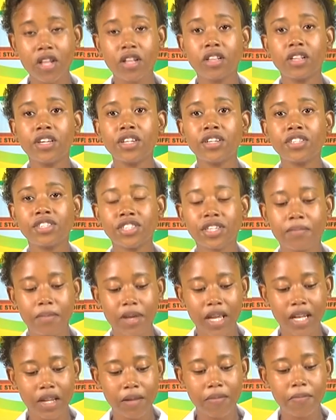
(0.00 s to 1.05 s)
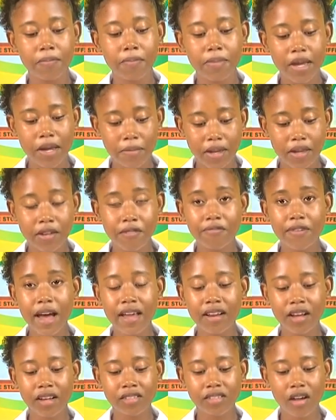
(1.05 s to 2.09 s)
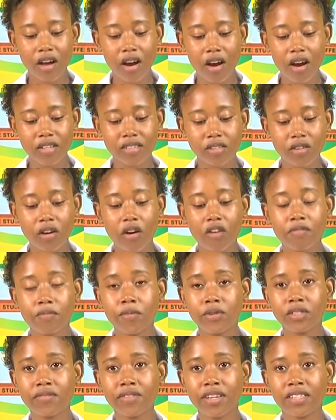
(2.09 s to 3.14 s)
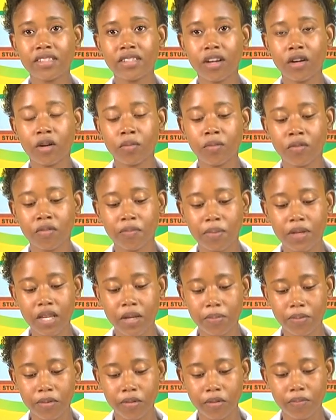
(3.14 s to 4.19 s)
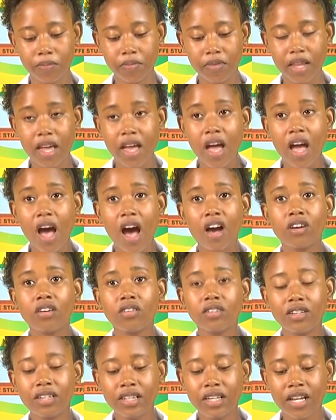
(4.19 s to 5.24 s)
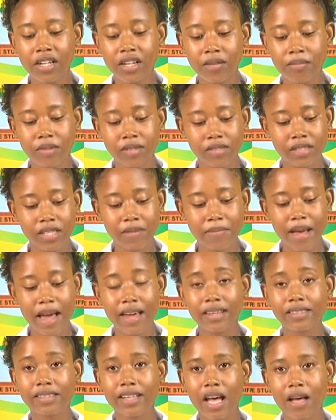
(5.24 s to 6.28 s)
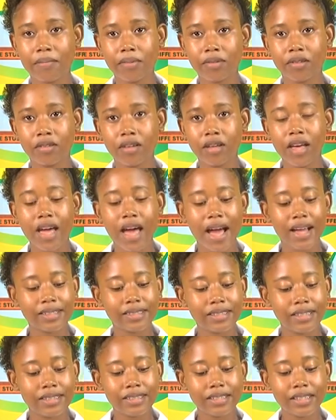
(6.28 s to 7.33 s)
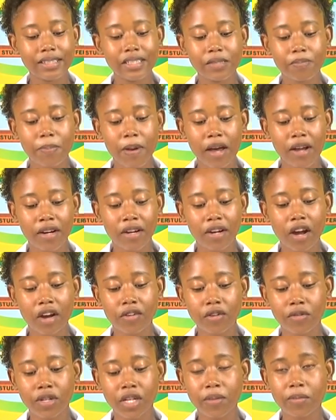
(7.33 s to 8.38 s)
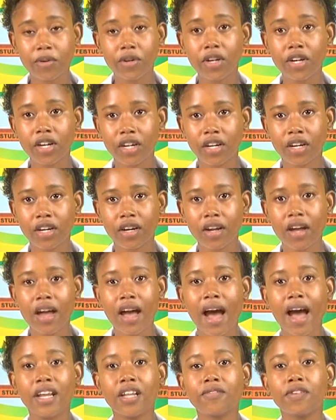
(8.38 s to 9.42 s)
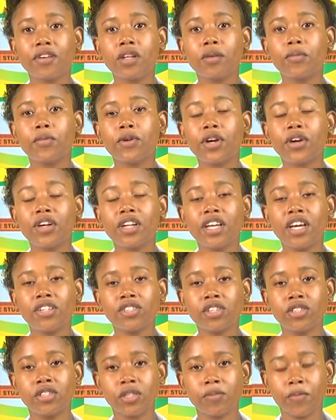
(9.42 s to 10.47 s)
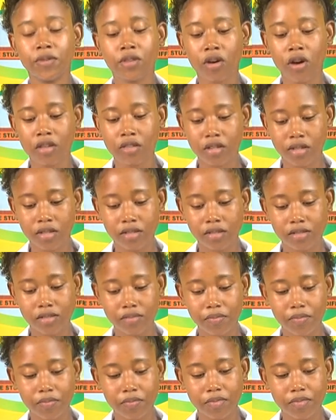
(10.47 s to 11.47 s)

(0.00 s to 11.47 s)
Leadership may, may be defined as the art of motivating a group of people. A good leader must lead by example and seek to inspire around him or her and develop great relationship with others.